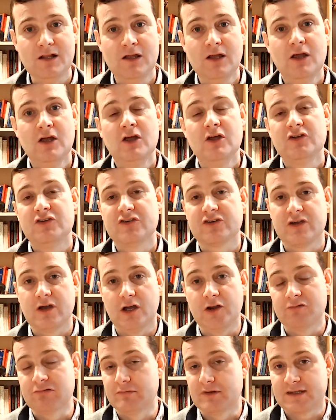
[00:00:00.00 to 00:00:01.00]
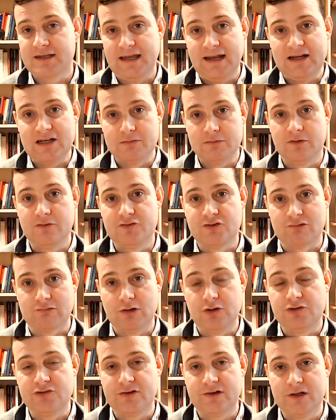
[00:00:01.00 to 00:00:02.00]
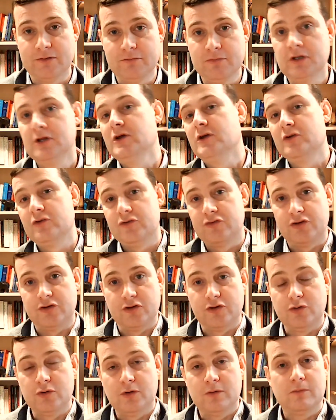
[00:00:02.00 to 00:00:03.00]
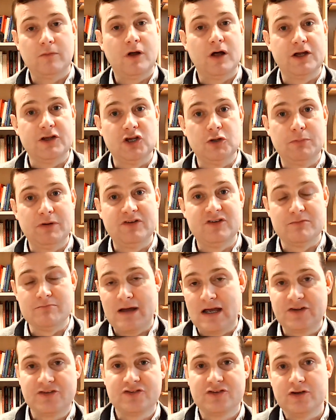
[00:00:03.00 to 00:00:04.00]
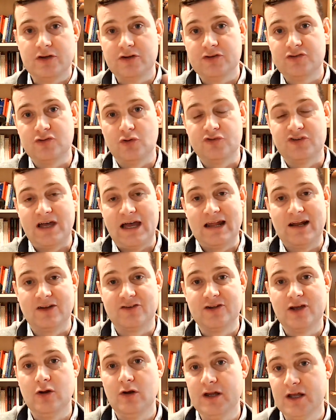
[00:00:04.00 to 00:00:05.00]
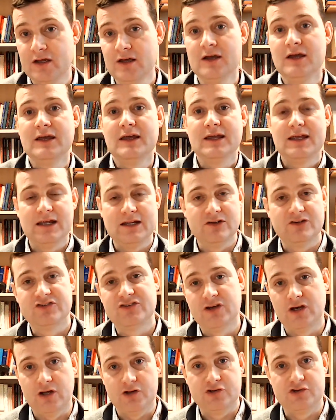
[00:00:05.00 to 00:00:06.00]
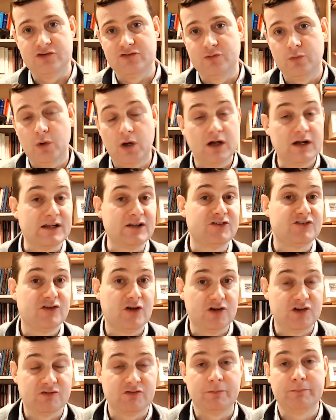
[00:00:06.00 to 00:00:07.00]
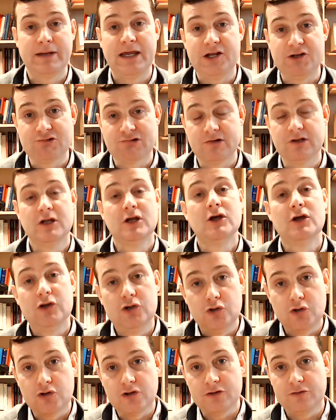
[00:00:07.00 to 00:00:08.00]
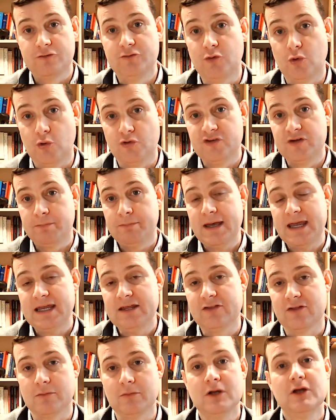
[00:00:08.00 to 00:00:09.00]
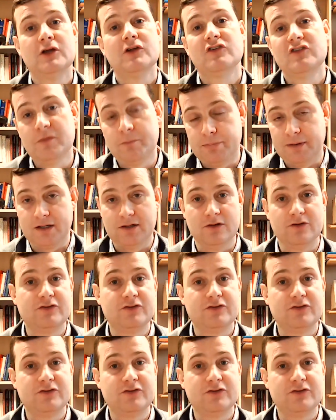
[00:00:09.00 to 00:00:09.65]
to go from the Kingdom of Jerusalem to Ayyubid Damascus or to Anatolia in search of work, in search of a patron who could afford to pay them to build